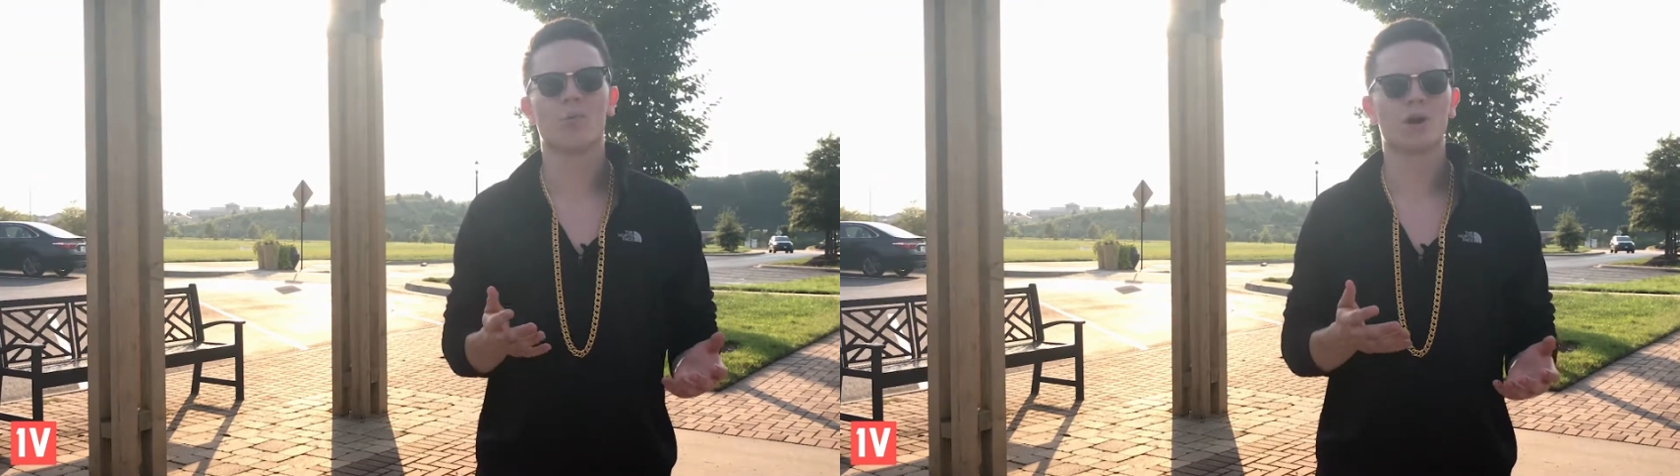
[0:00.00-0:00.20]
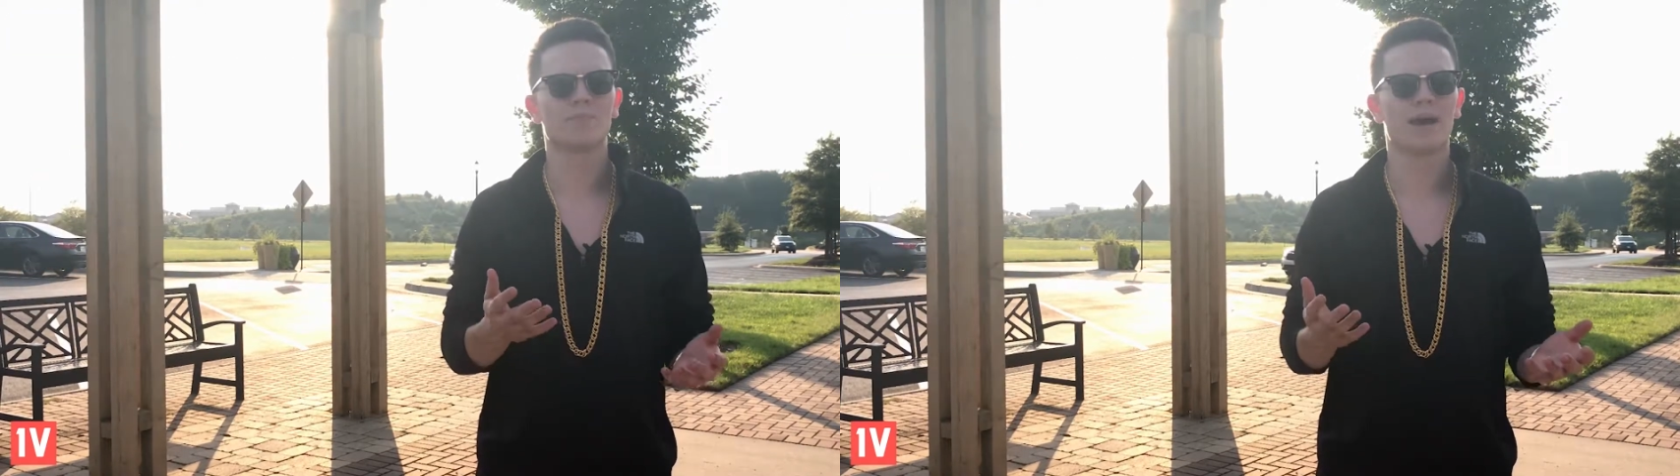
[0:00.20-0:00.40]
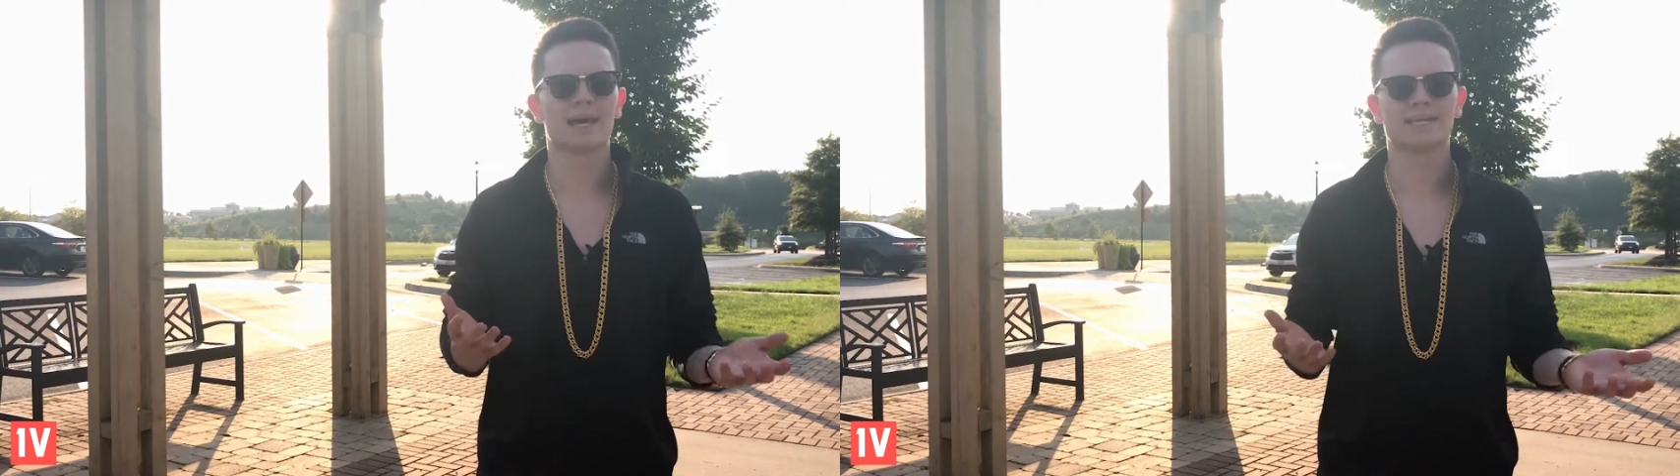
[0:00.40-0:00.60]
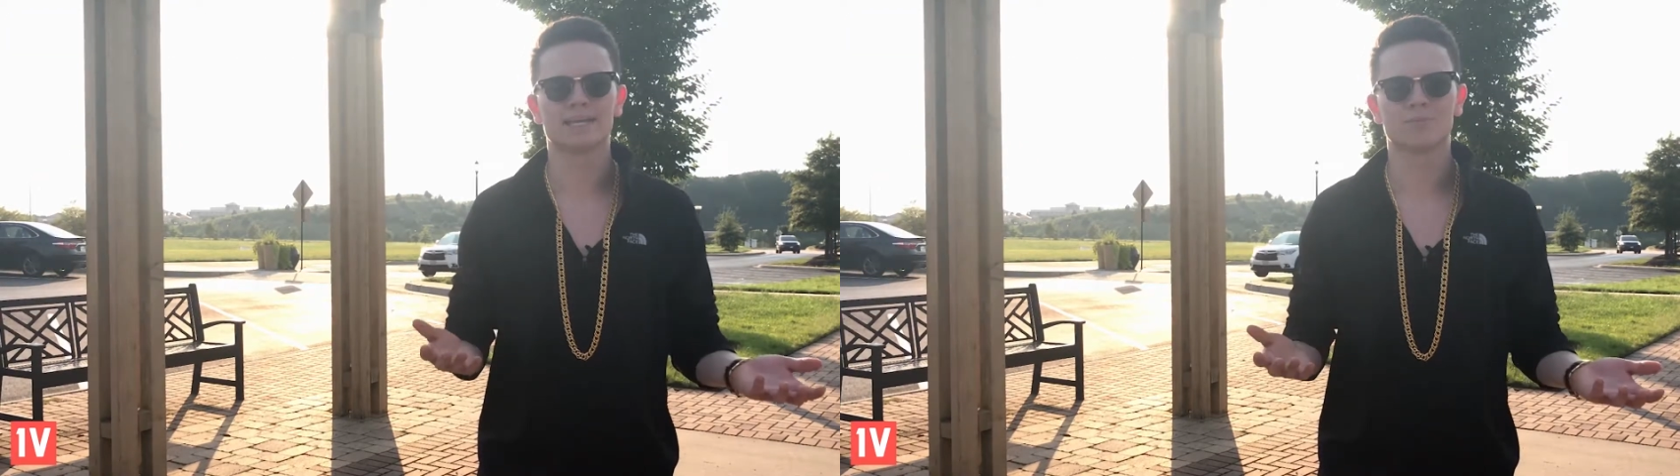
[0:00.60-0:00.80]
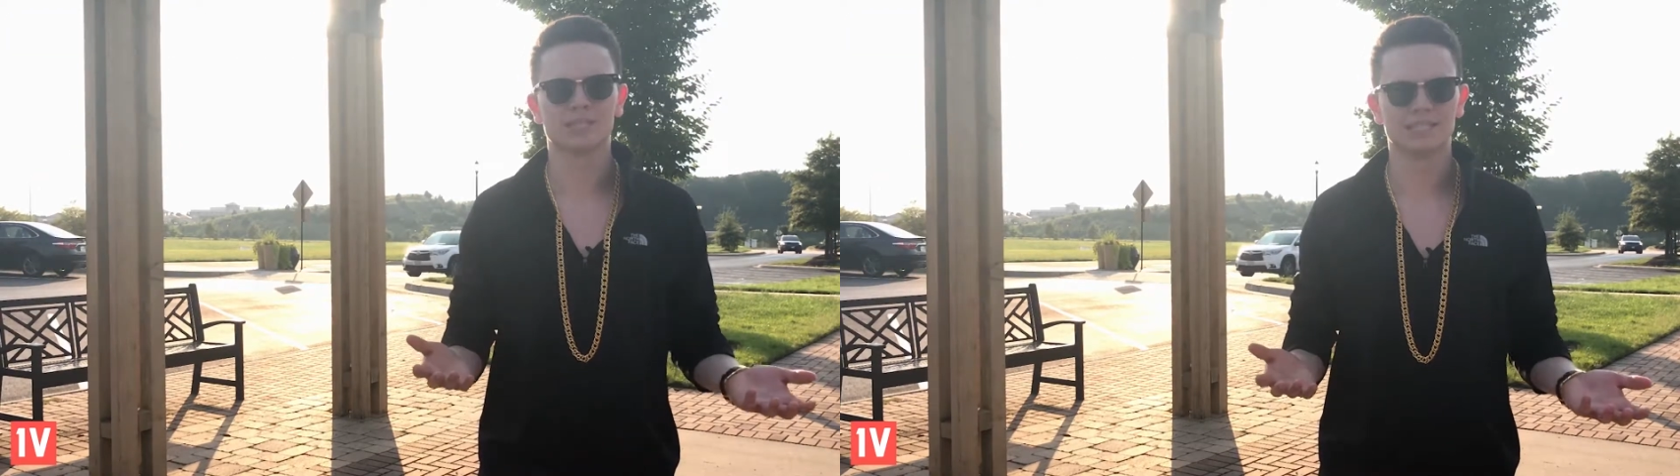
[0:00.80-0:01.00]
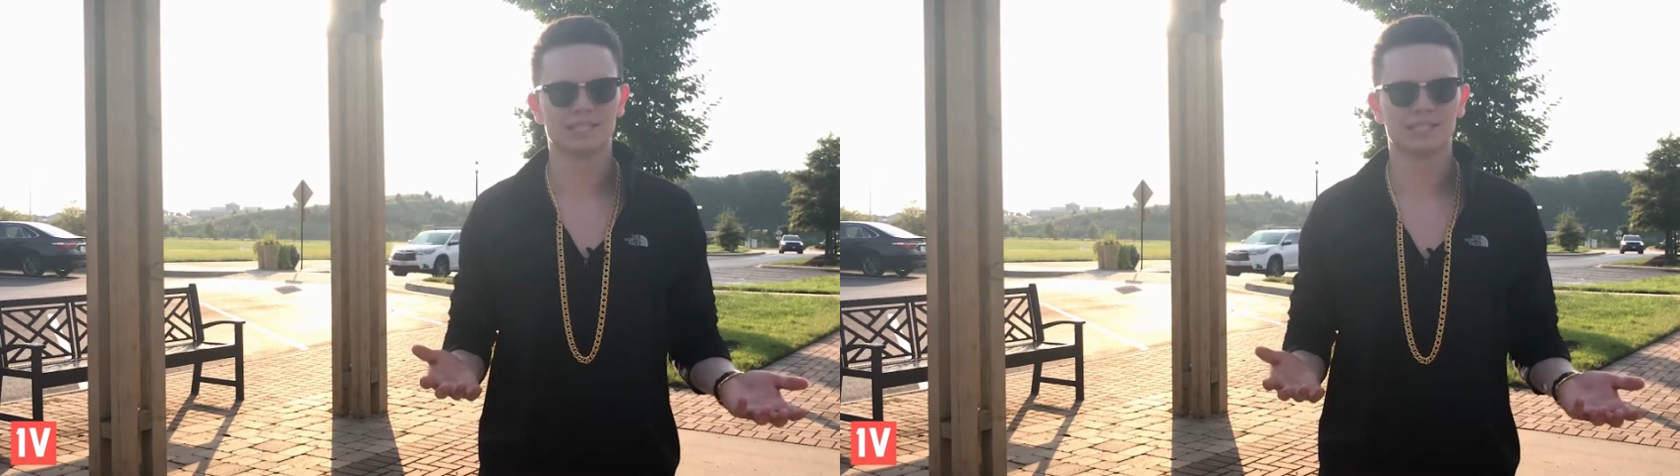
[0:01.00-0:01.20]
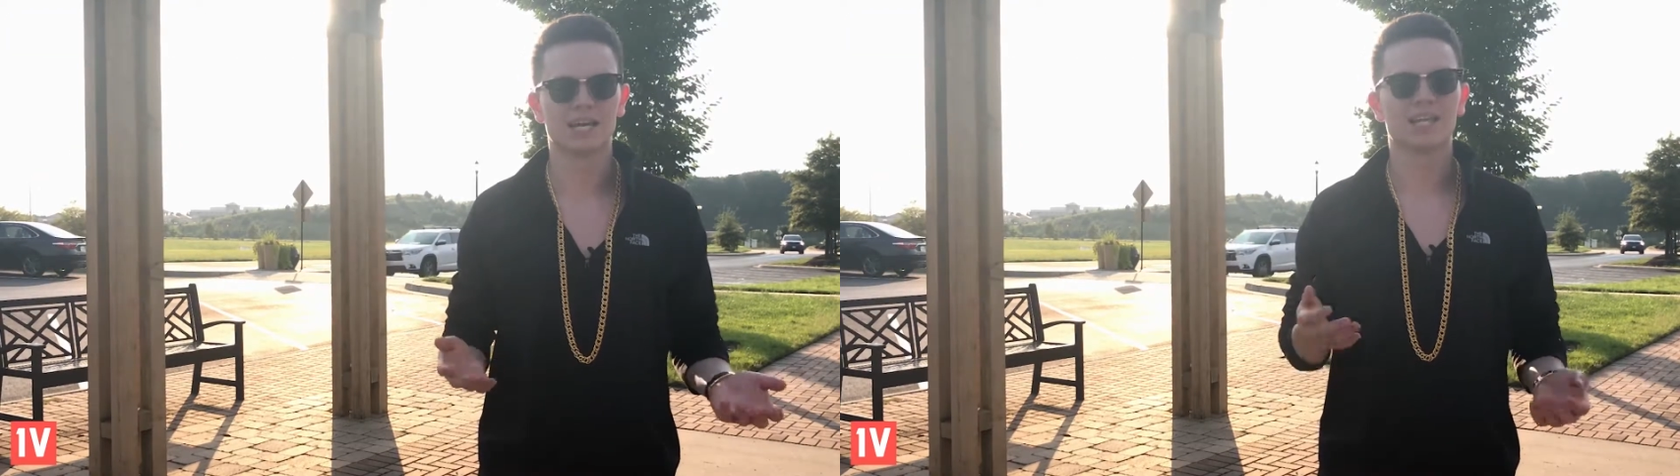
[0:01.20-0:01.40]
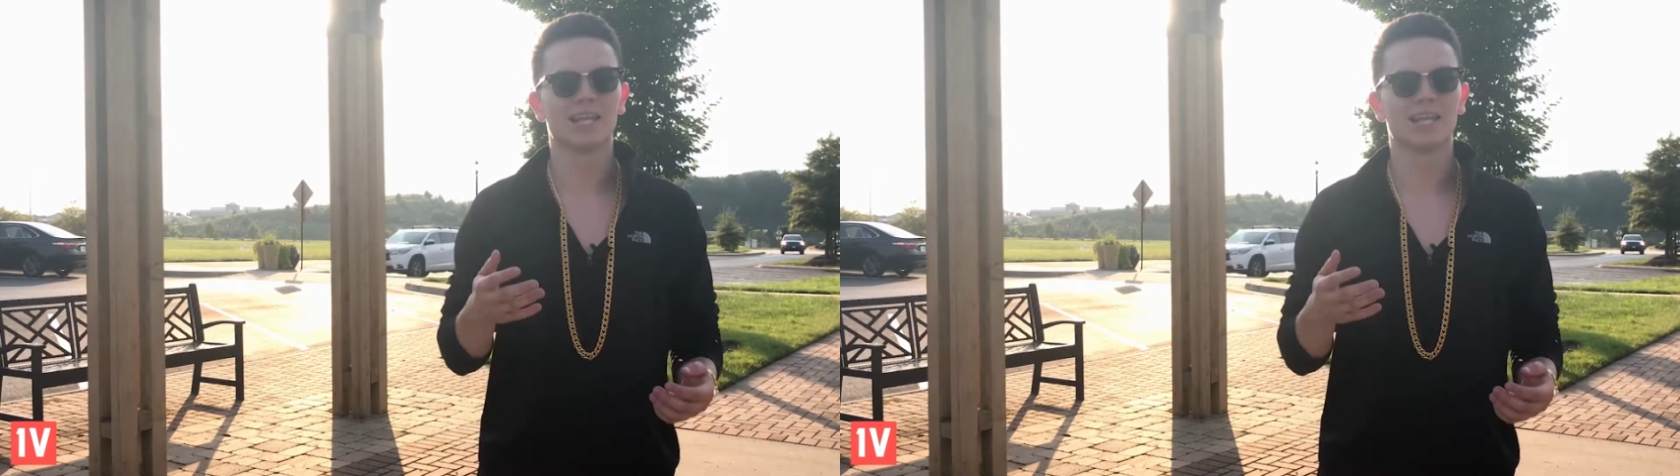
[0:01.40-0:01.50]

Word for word: one bad game leash.